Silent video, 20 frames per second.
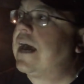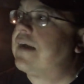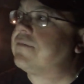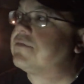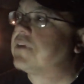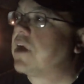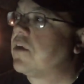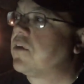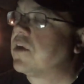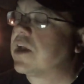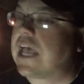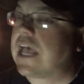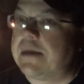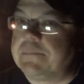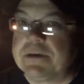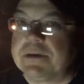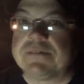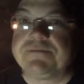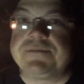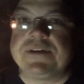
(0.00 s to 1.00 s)
I've caught a
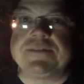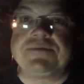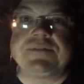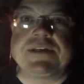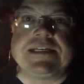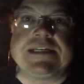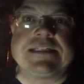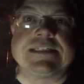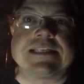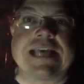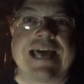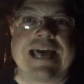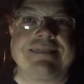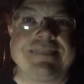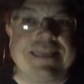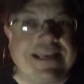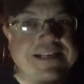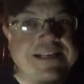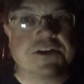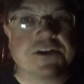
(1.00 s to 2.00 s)
couple of 50s. I
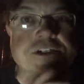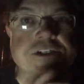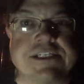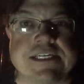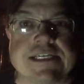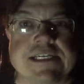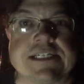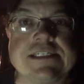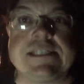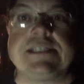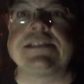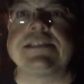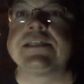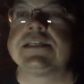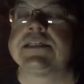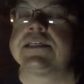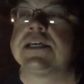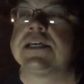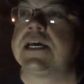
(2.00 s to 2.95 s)
think there are 60s.